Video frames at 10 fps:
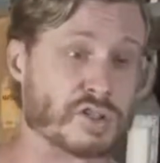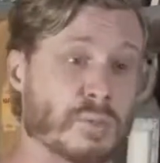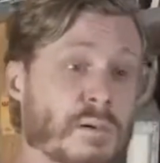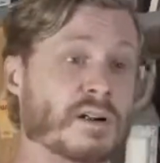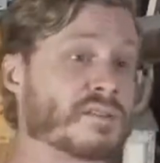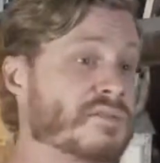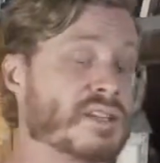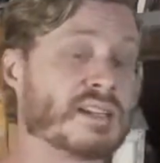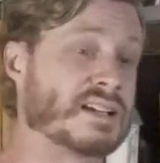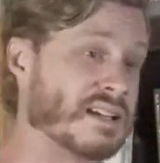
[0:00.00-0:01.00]
or you're part of
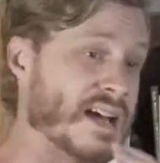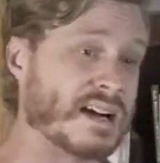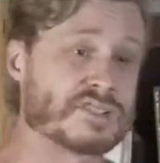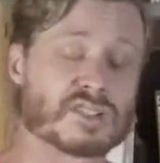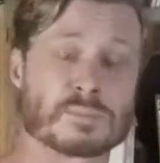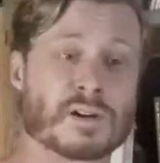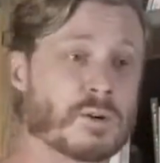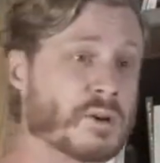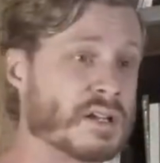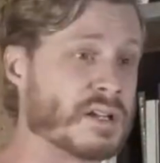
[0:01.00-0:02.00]
any kind of house of
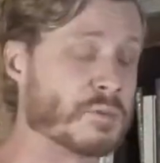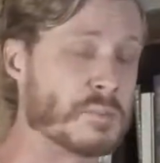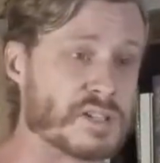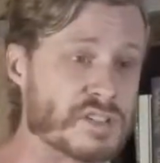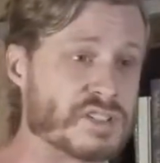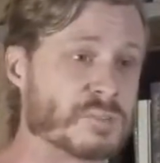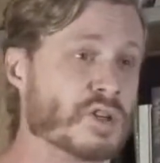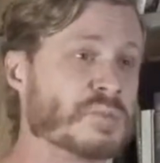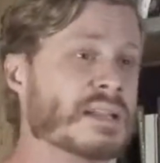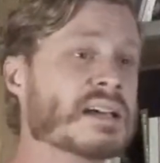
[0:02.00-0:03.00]
prayer or missions
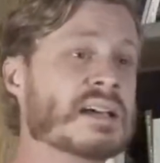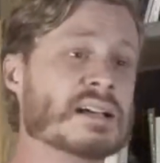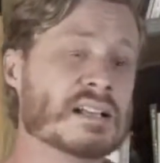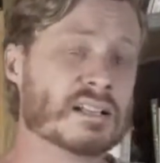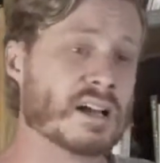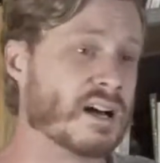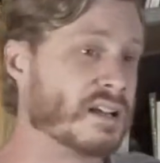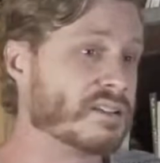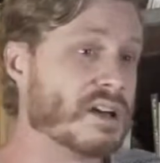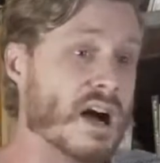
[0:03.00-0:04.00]
movement,
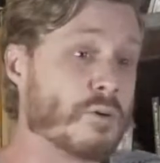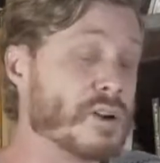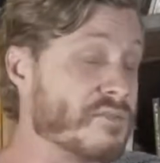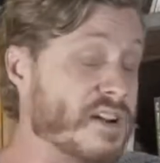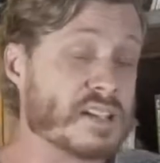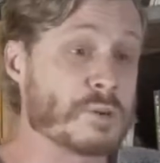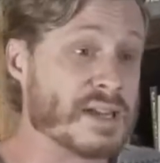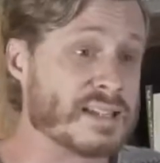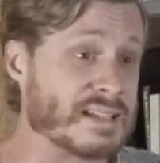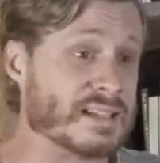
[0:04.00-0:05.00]
I want to invite you
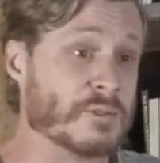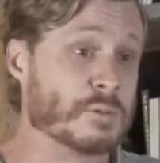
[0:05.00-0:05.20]
in.